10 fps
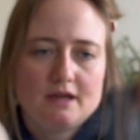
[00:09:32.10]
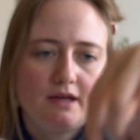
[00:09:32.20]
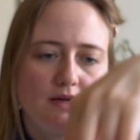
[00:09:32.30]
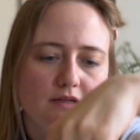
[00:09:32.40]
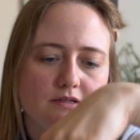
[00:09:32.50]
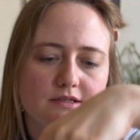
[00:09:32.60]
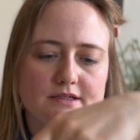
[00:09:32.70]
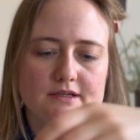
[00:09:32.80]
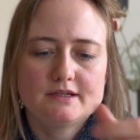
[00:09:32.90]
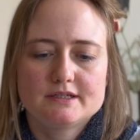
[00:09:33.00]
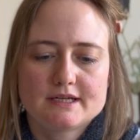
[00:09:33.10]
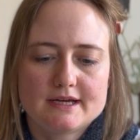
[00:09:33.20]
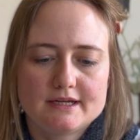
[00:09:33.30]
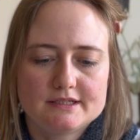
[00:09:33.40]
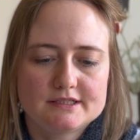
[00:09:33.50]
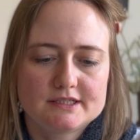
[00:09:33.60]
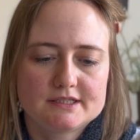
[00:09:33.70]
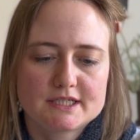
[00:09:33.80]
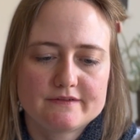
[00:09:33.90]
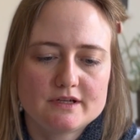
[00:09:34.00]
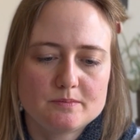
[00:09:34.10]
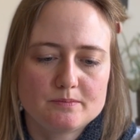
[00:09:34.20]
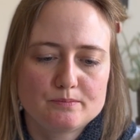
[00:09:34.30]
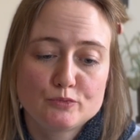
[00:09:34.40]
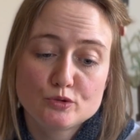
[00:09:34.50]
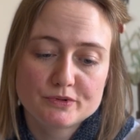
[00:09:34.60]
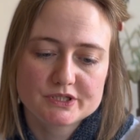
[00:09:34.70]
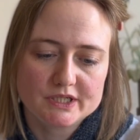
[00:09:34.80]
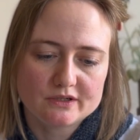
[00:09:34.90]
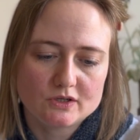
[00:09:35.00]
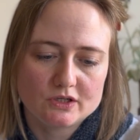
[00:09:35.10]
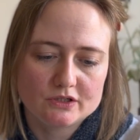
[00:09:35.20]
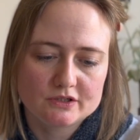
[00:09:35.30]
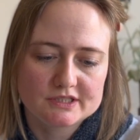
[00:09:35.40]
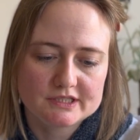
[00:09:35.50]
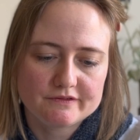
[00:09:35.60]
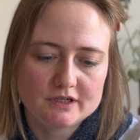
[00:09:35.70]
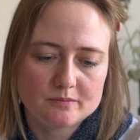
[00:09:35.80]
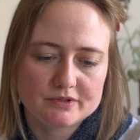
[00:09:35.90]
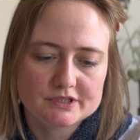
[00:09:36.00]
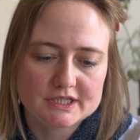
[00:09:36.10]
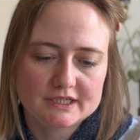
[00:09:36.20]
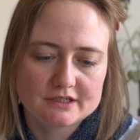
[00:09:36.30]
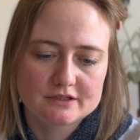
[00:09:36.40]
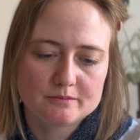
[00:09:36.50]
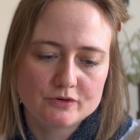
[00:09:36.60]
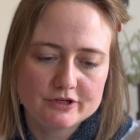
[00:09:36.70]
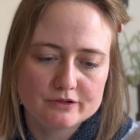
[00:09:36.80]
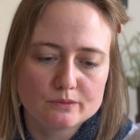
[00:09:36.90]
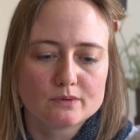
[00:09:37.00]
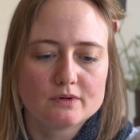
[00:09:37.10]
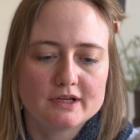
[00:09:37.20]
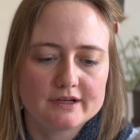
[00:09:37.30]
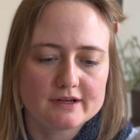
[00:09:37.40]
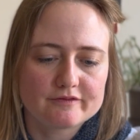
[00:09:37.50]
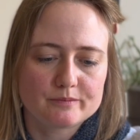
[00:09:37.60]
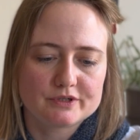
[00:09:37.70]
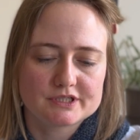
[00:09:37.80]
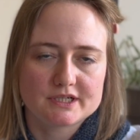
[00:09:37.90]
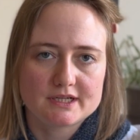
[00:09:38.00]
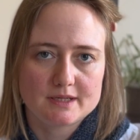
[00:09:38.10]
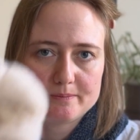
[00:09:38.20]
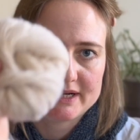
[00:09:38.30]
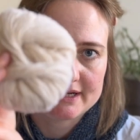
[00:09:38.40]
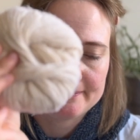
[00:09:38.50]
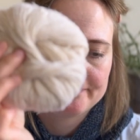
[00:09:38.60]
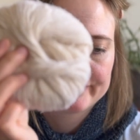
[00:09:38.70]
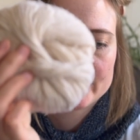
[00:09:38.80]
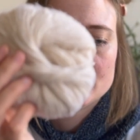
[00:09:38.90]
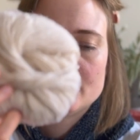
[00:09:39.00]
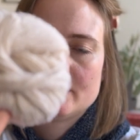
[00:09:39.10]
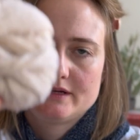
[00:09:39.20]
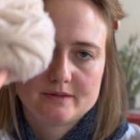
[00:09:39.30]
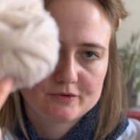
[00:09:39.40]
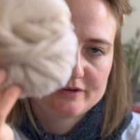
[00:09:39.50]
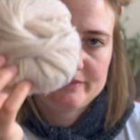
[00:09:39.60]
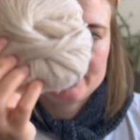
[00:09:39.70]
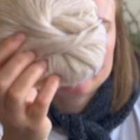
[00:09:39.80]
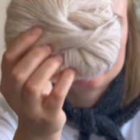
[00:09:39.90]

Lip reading: and it has 72% cotton, 17% merino wool, and 11% alpaca. And I'm gonna make